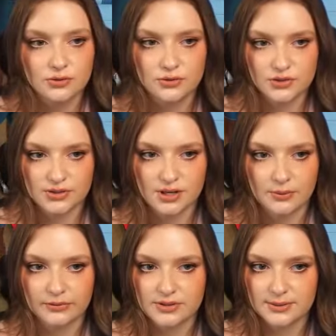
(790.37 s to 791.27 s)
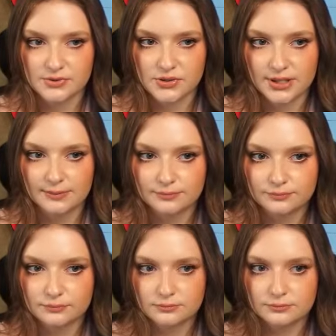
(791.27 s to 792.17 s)
There's just not one for Sims 3.
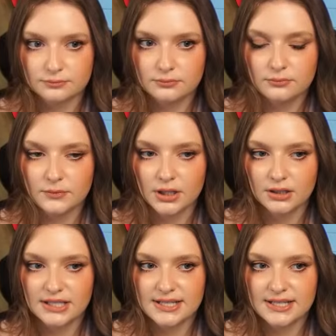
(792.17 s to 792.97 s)
need